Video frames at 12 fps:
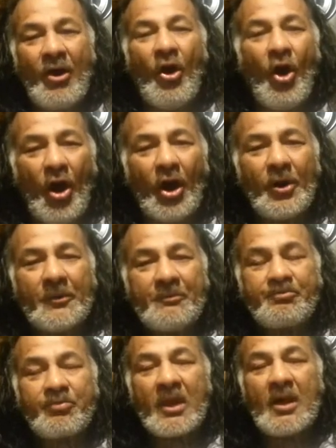Or
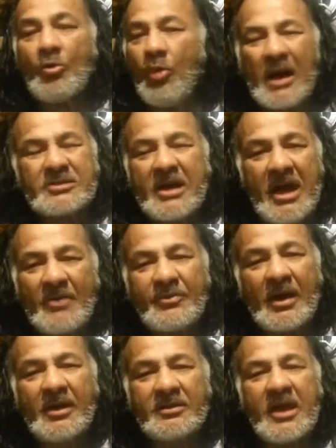
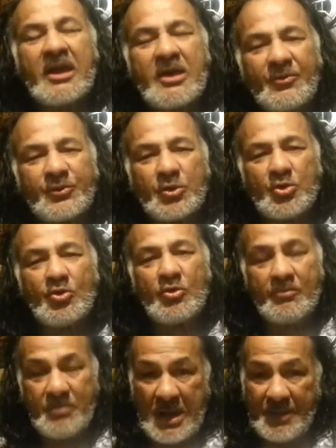whatever they give to you.
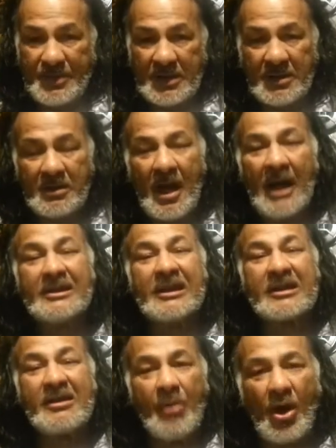Maybe a
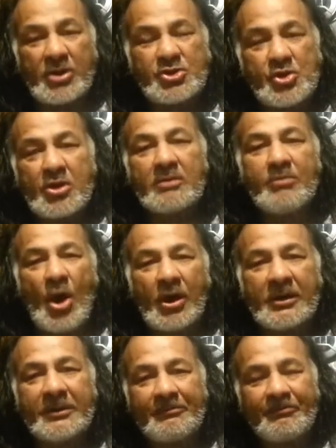little boy so you could
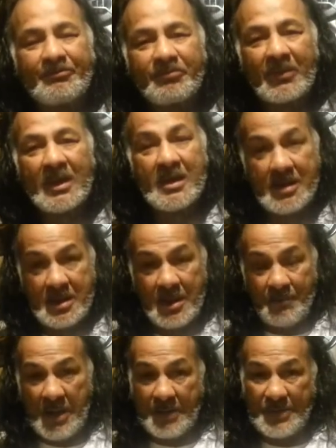bugger him.
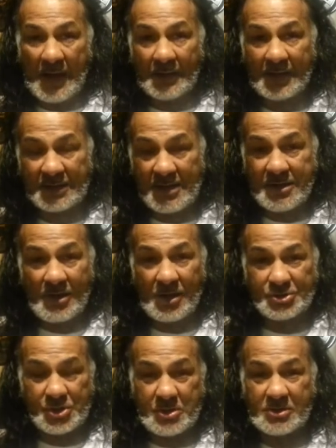Maybe a little
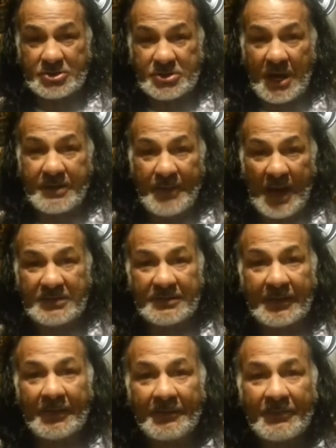girl so you could sodomite
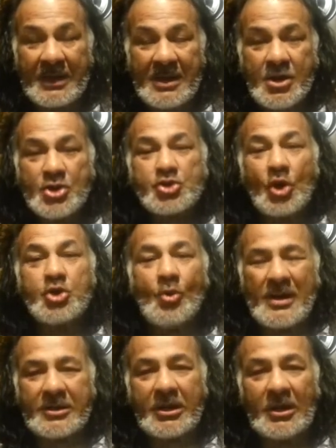her. So you
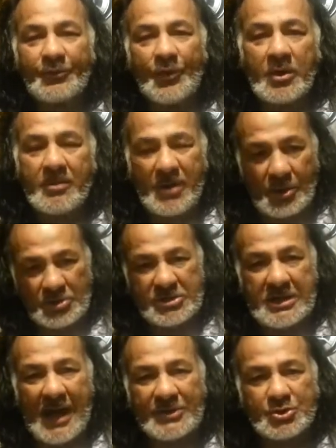will kill for him because
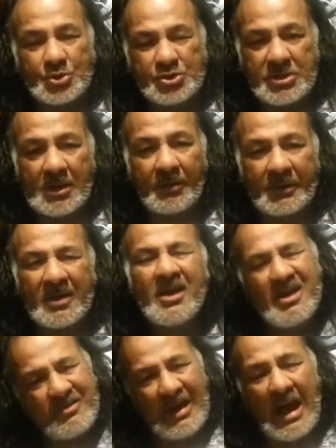he got your secret.
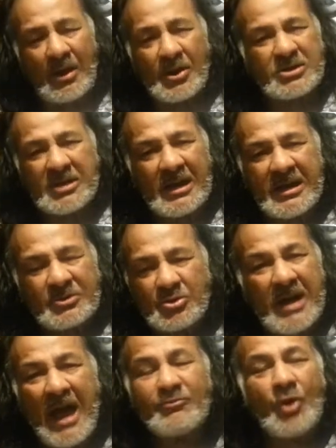Well, I'm going to tell you
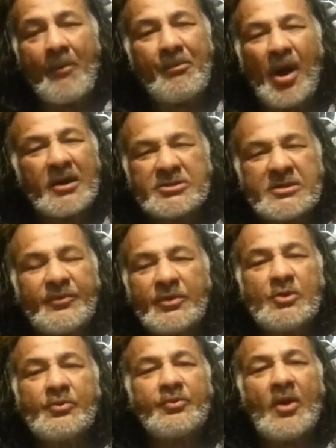today, I have no apology for
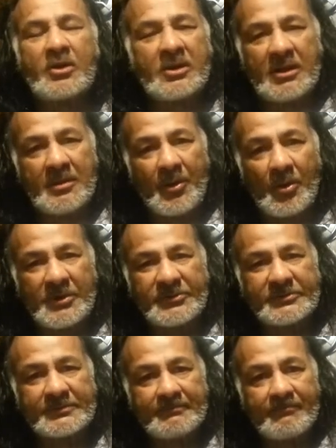you fucking
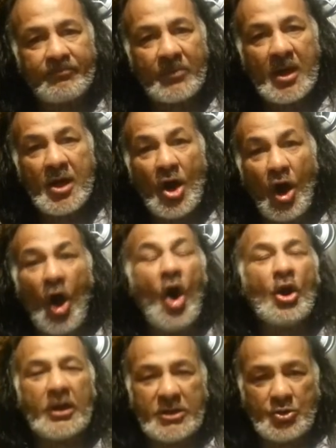hypocrites.
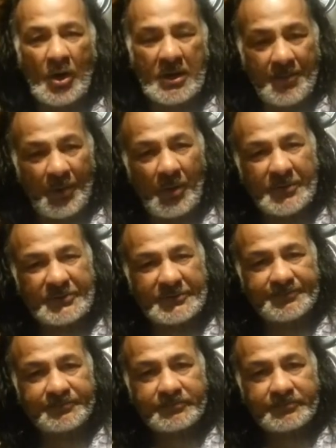All of you are hypocrites.